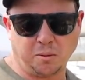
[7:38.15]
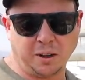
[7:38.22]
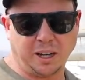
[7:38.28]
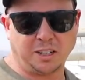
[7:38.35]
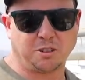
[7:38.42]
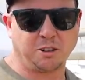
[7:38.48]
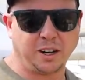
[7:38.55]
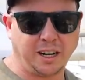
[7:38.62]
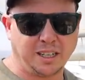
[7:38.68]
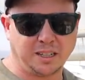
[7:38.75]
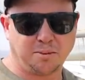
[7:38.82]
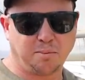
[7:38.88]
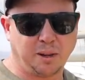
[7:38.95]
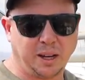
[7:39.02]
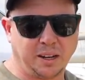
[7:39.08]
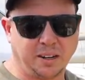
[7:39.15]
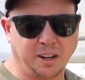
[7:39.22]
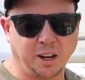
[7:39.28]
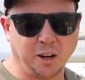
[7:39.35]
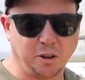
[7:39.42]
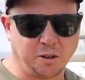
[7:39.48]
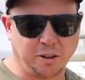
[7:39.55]
about transplanting
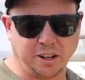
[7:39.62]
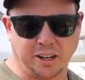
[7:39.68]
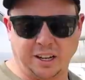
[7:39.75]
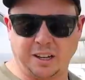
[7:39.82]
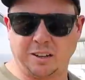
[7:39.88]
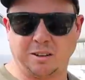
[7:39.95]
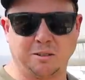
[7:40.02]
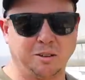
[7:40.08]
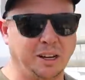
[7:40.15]
okra,